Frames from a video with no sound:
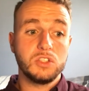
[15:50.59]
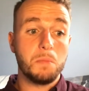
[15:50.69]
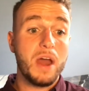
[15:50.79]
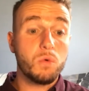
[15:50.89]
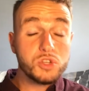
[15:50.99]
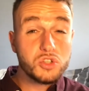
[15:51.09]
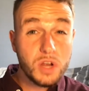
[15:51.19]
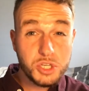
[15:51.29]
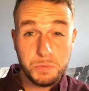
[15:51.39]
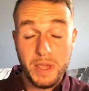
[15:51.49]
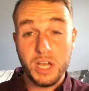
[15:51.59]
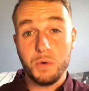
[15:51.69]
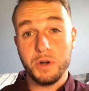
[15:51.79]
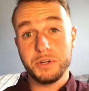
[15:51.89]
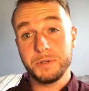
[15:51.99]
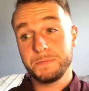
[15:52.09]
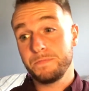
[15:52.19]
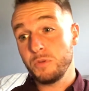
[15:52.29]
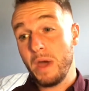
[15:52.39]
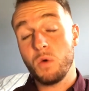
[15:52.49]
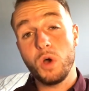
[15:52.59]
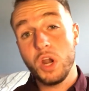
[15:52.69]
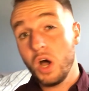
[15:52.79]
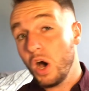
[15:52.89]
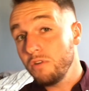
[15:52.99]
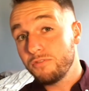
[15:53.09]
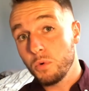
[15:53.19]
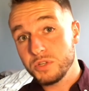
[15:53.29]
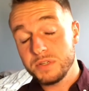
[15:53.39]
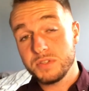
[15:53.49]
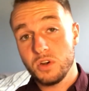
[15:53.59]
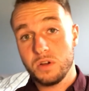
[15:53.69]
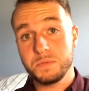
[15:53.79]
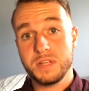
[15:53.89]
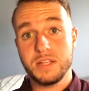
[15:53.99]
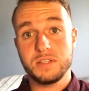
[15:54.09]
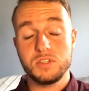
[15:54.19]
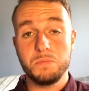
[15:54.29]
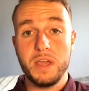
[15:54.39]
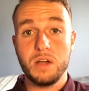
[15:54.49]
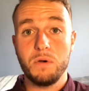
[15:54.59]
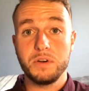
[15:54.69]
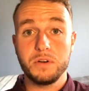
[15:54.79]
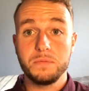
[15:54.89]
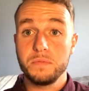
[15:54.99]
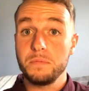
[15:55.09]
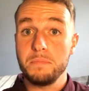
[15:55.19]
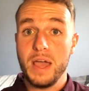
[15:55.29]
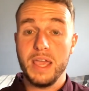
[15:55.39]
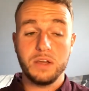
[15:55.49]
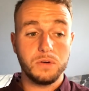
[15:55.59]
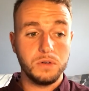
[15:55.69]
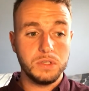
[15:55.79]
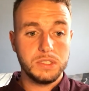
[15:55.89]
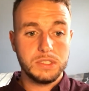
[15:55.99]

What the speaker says: no matter what stress you may go under, no matter what unfortunate circumstances you may go under, my ankle,